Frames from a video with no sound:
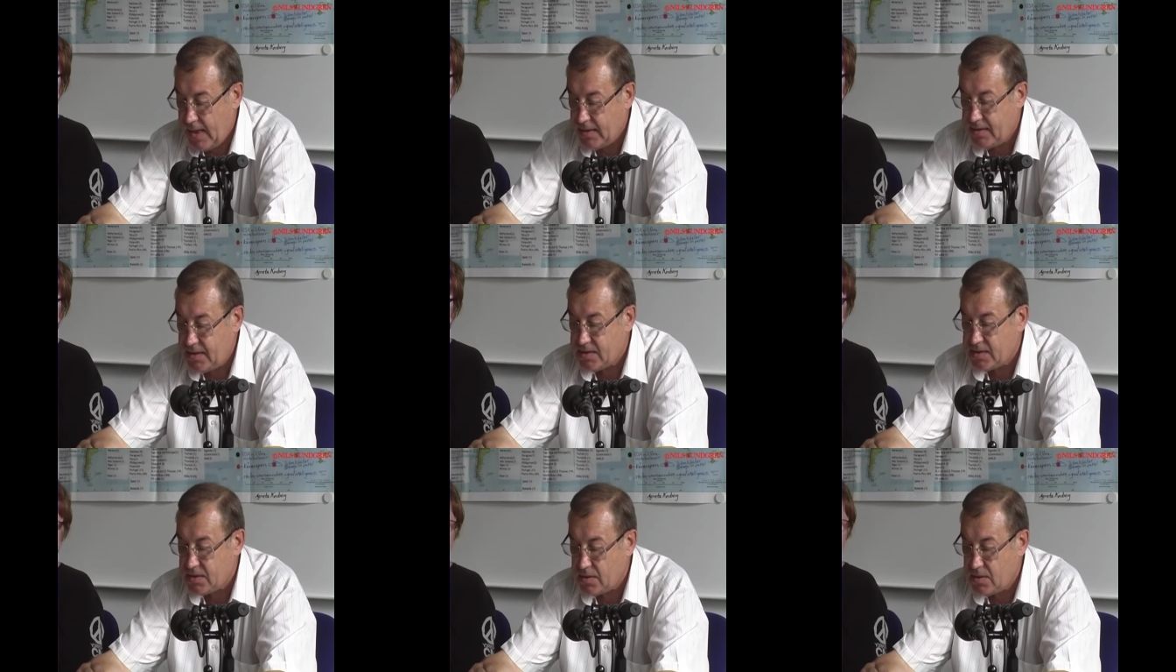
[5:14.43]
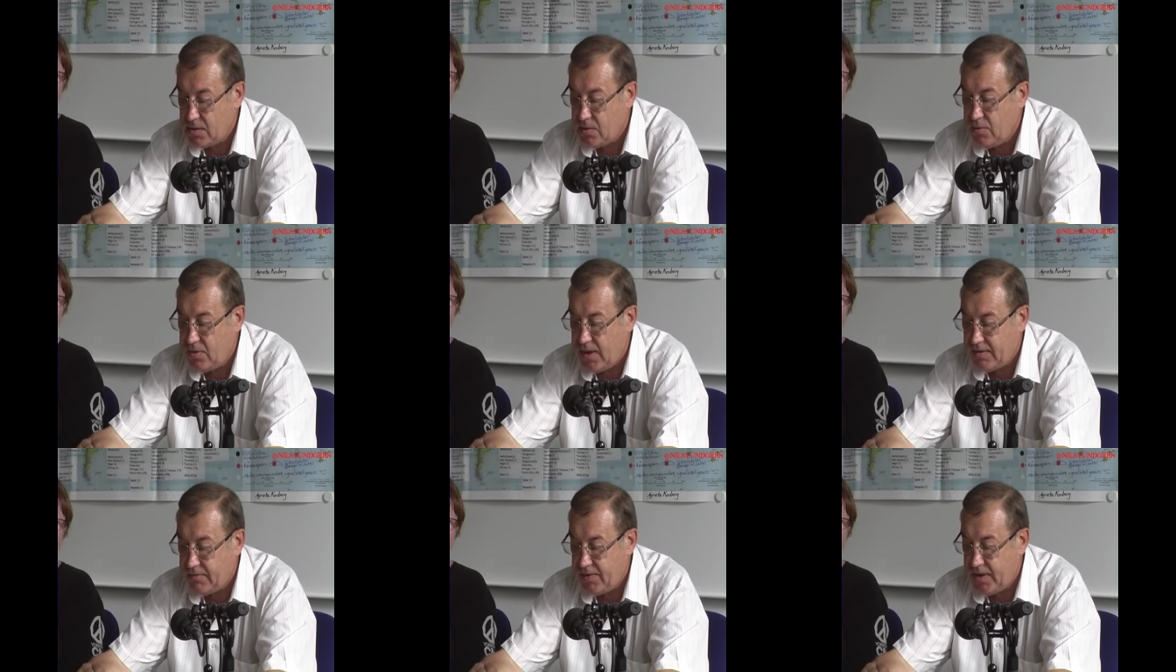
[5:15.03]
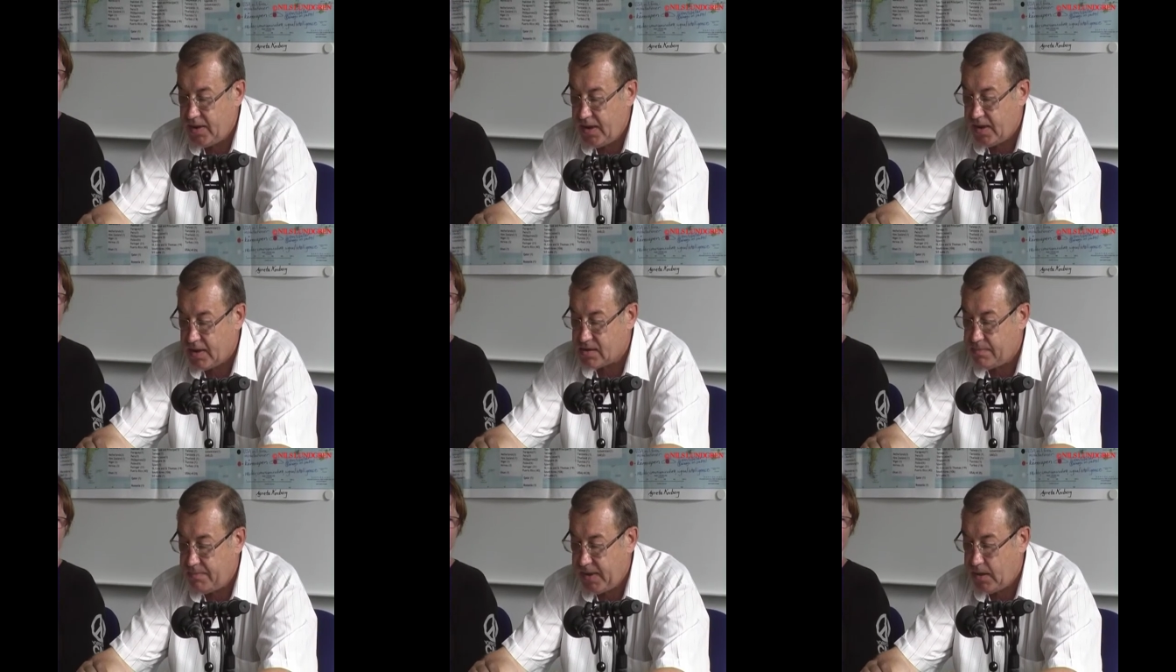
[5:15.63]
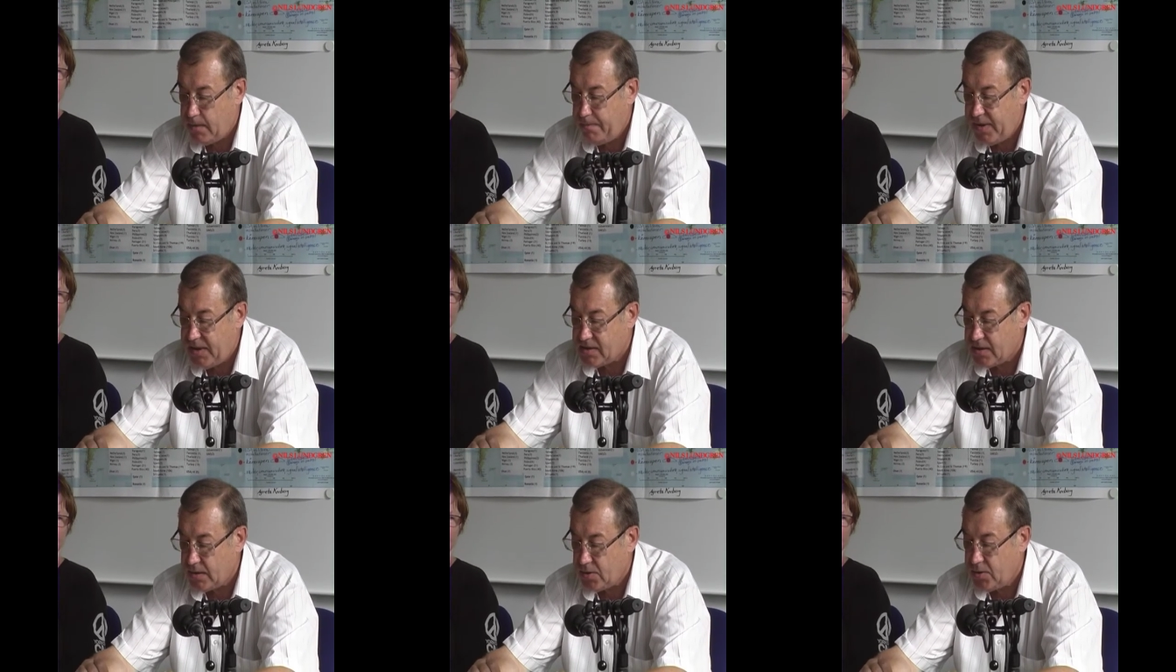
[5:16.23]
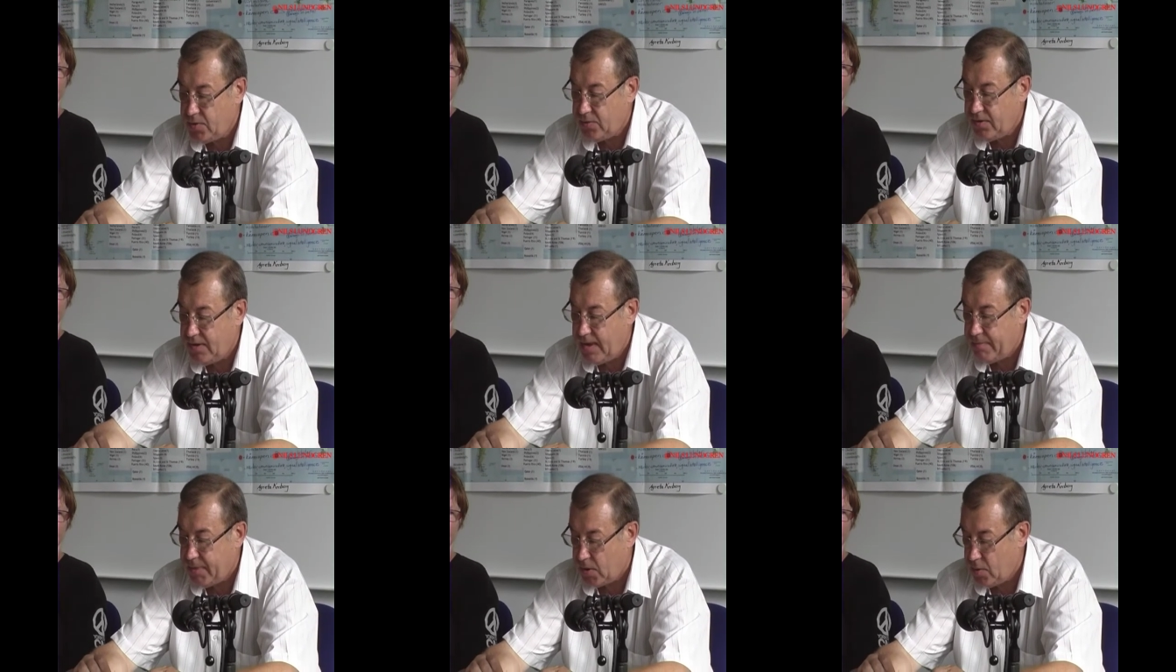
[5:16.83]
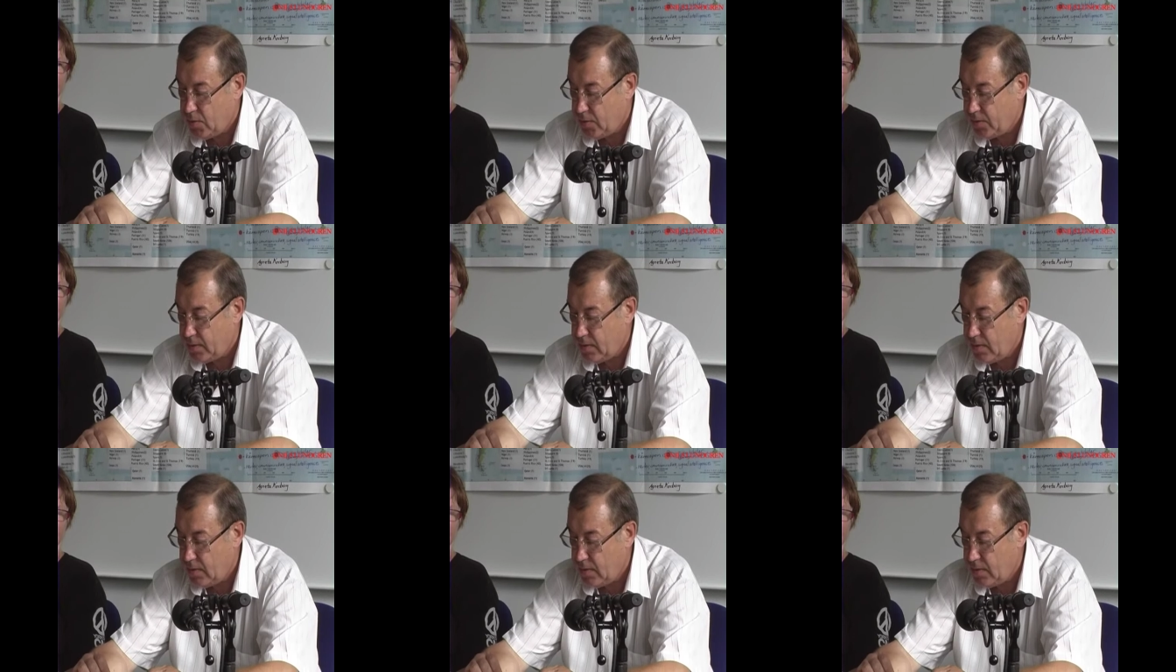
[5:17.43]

This 200 years make peace and good neighborhood.